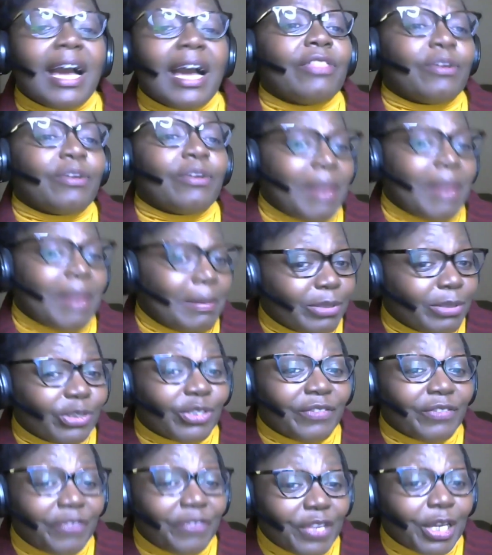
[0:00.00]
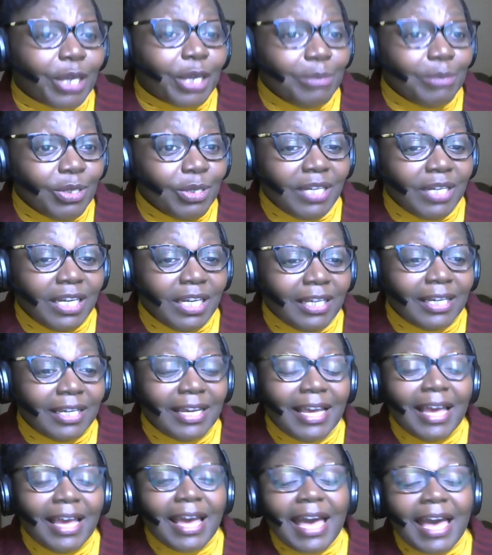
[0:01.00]
other members of the community.
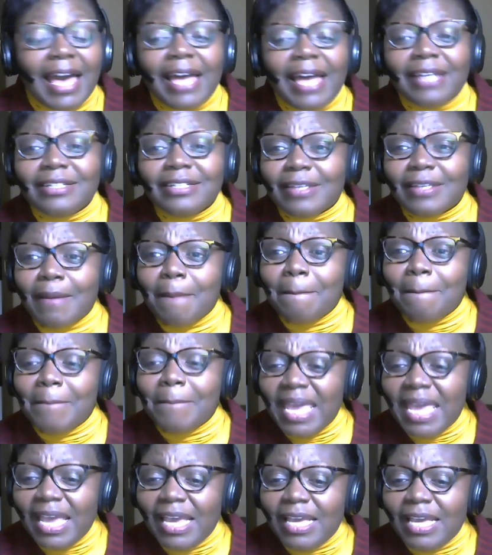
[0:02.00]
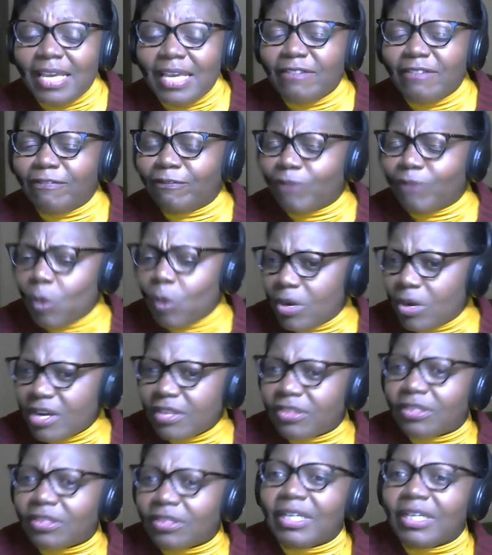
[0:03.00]
And May
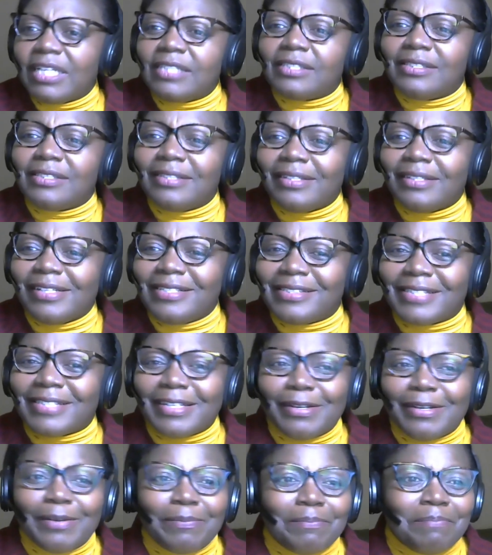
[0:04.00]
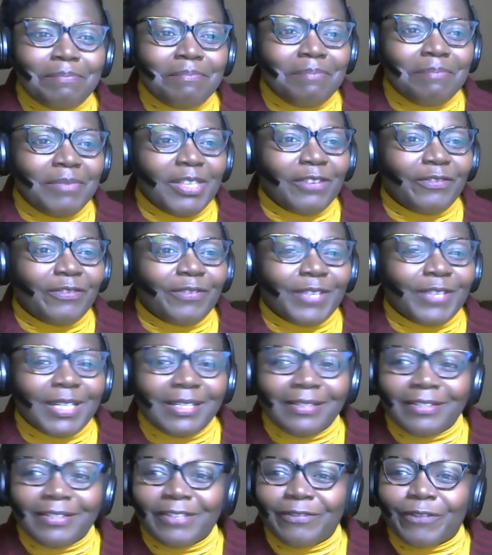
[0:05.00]
4th is
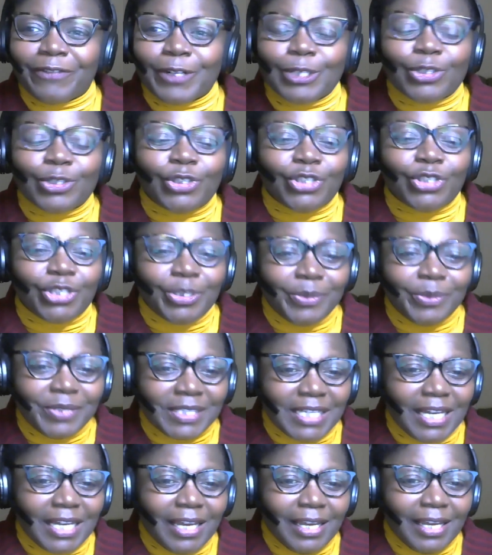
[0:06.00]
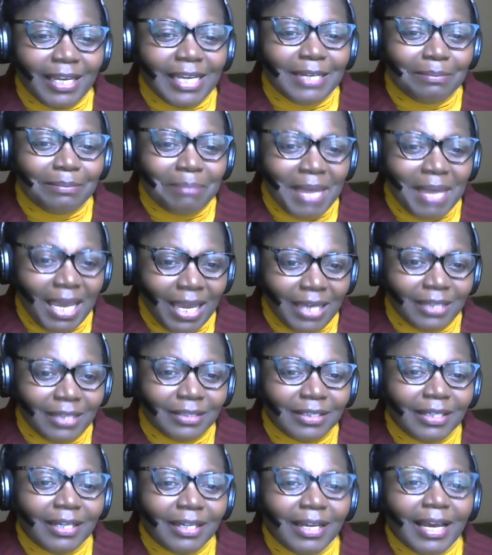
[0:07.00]
the first Tuesday in May.
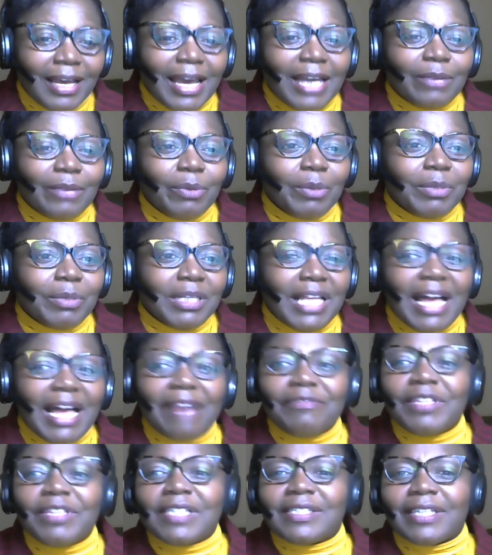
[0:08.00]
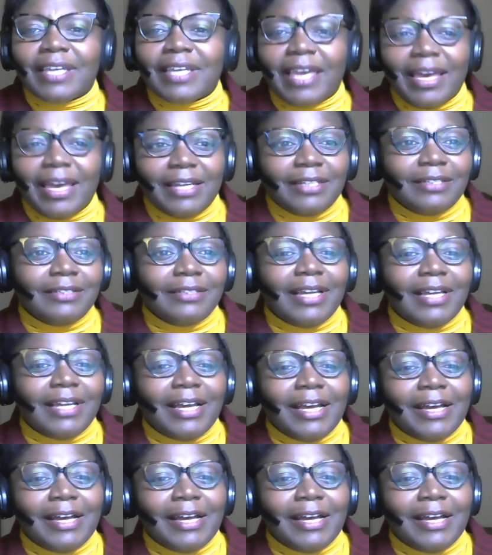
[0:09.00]
And we will have this again